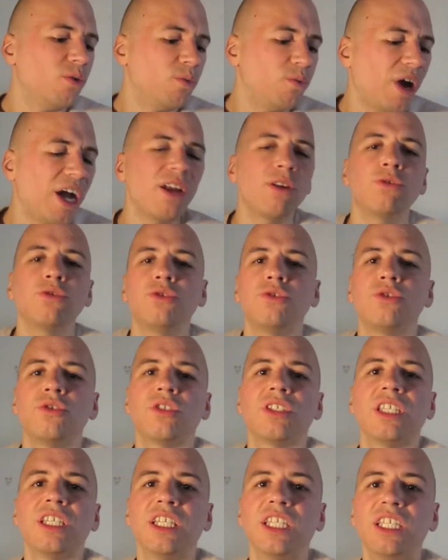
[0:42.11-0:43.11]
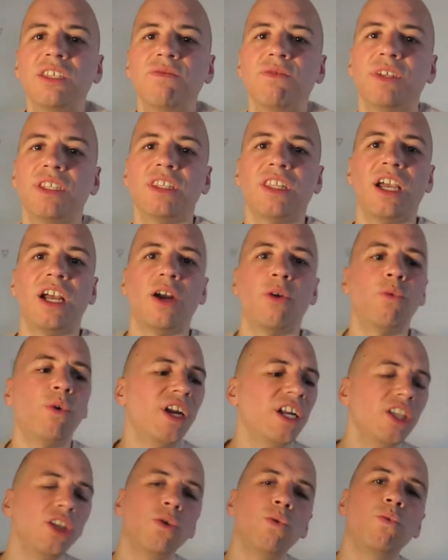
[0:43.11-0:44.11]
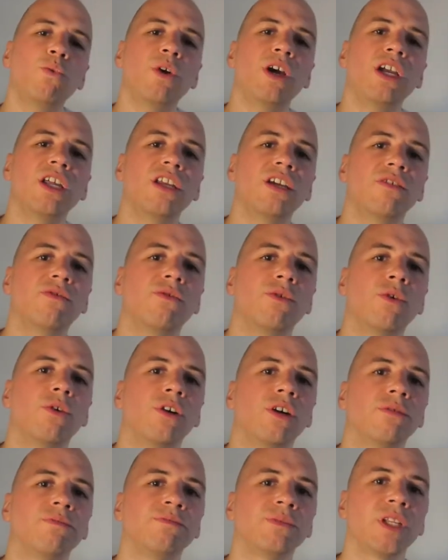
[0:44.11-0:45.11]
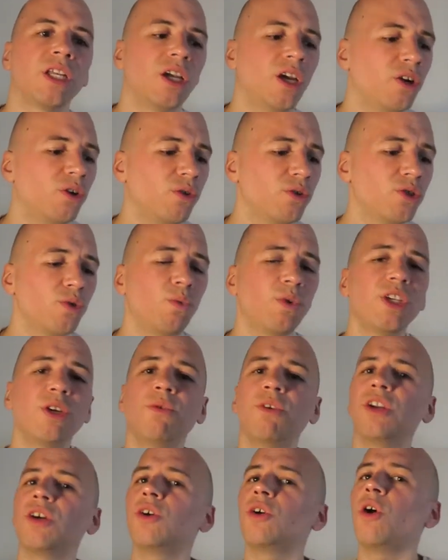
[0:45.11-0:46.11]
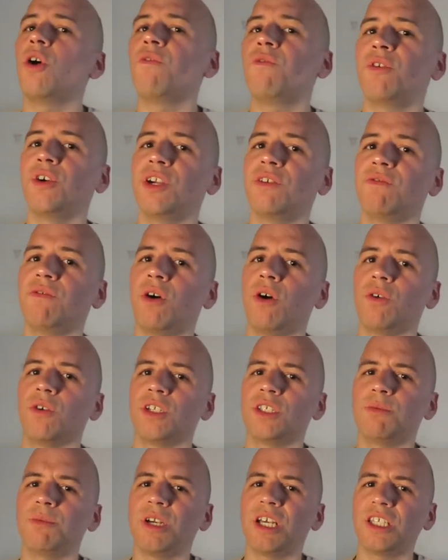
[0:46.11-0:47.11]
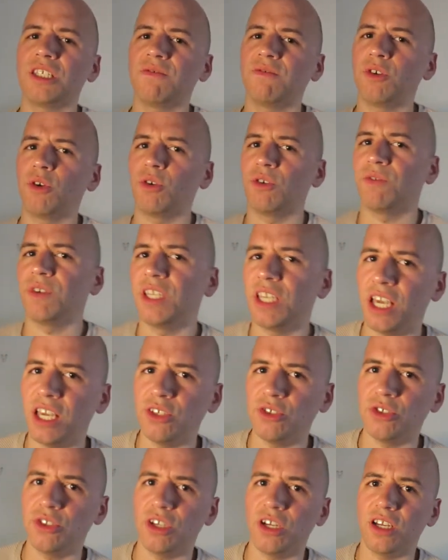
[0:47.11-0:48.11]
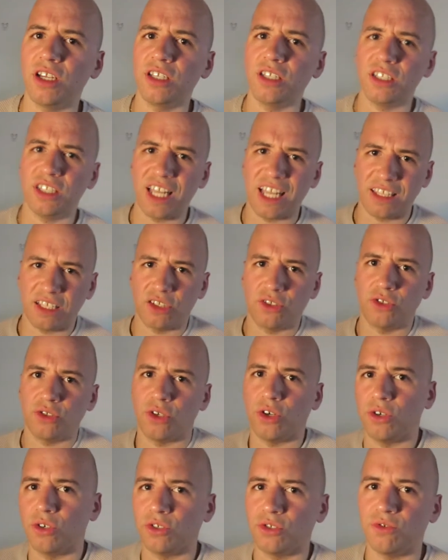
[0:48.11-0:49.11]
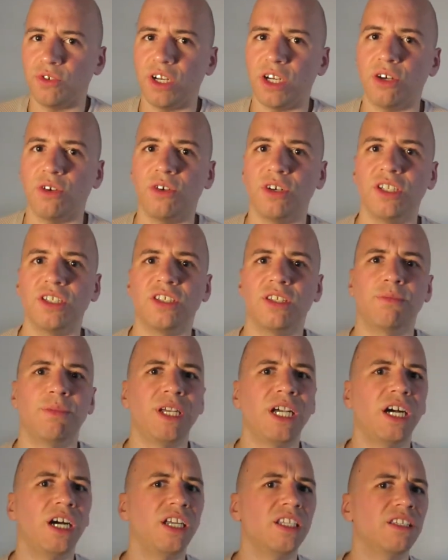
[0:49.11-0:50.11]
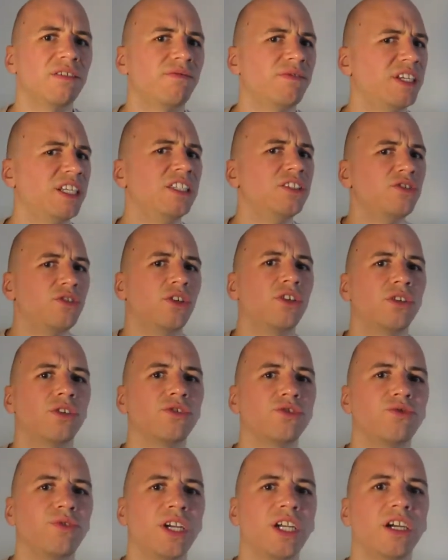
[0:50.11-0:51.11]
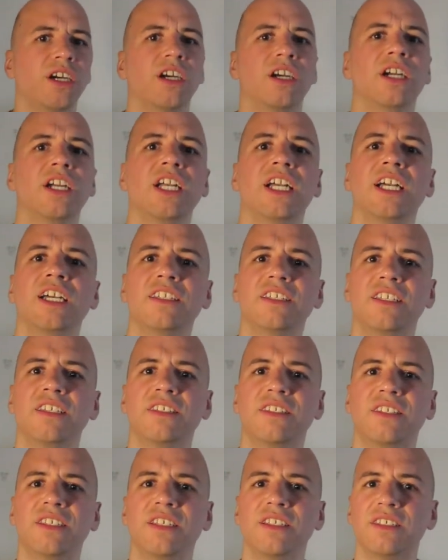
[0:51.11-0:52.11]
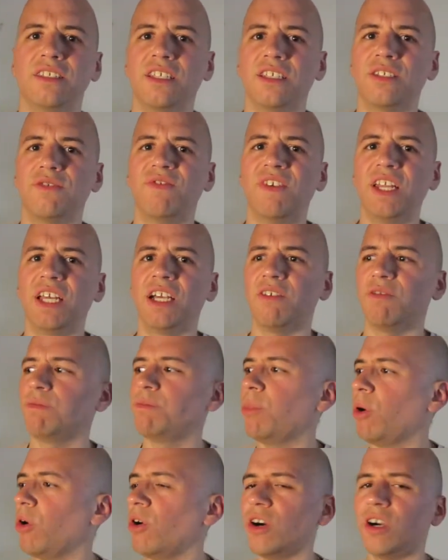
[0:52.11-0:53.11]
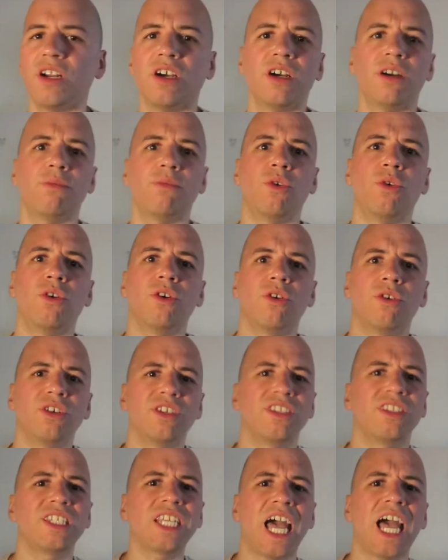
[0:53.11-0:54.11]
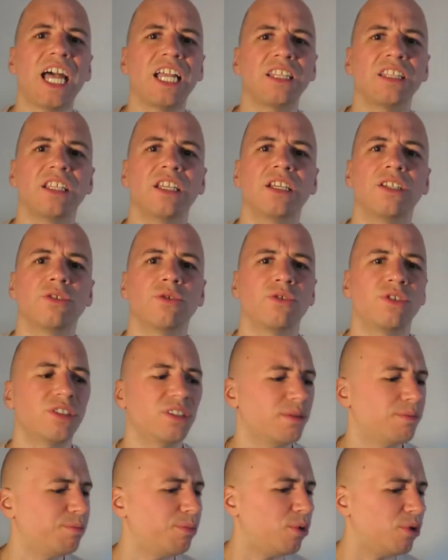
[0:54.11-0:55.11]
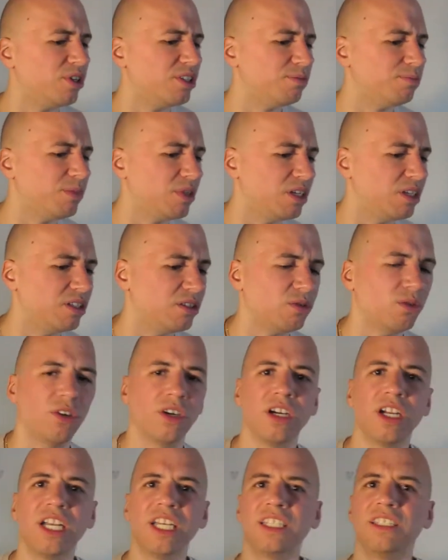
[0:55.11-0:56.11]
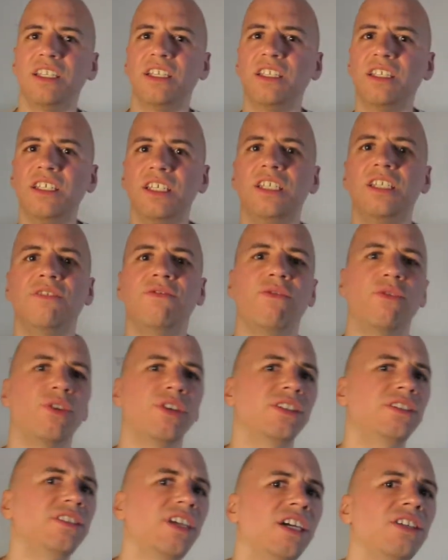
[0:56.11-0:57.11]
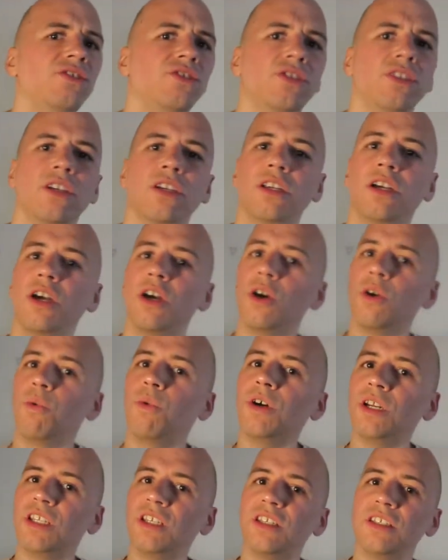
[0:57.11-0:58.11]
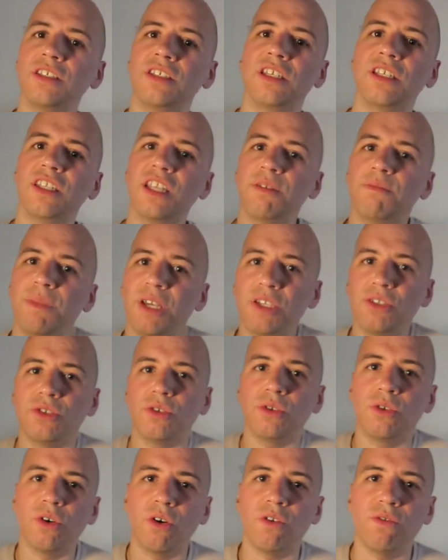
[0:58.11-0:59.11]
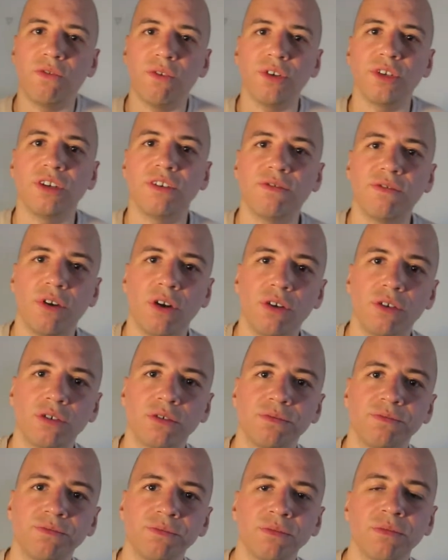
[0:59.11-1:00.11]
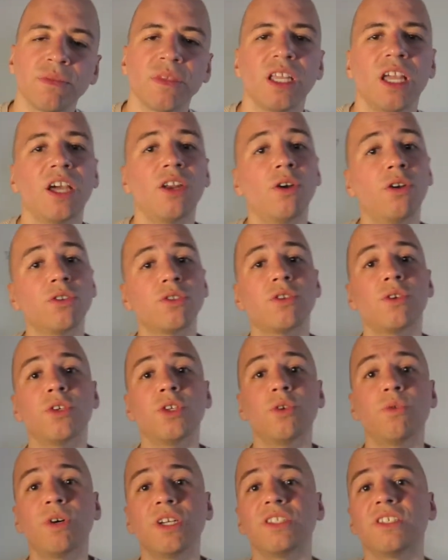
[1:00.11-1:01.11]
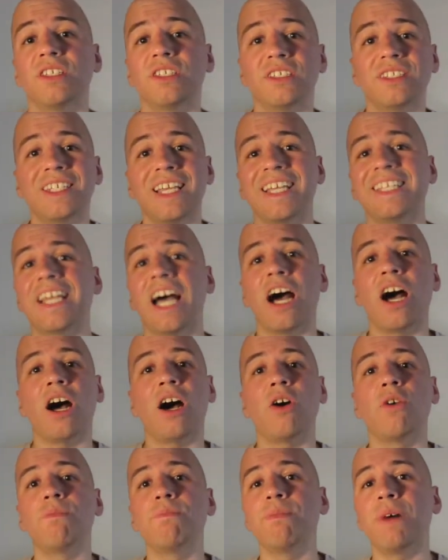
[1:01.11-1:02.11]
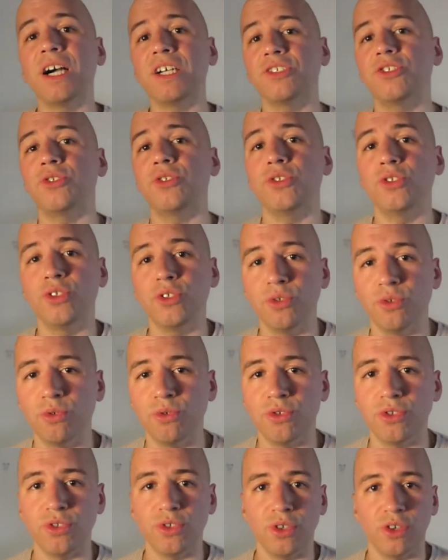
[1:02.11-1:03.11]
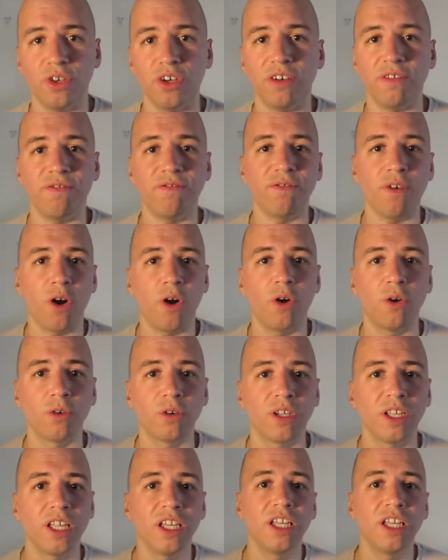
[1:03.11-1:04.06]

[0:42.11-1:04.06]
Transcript: Why don't you just leave it there? What are you waiting for? And also when you want to go for your phone, is it because of a notification, that external trigger, or is it because of an internal trigger? This, this, this feeling of boredom or, or sadness or disappointment or the need for attention. What is it that makes you go for your phone? And also you want to understand how much you use your phone.